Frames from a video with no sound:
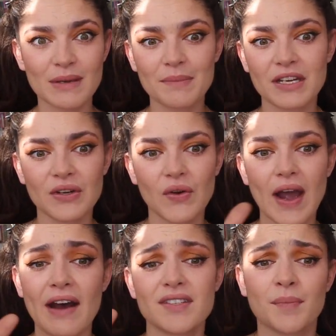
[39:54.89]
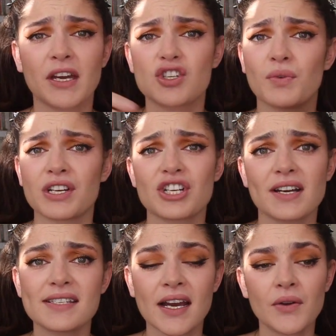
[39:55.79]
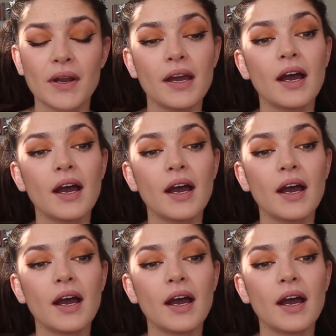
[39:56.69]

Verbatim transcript: Maybe you have some that you want to jot down.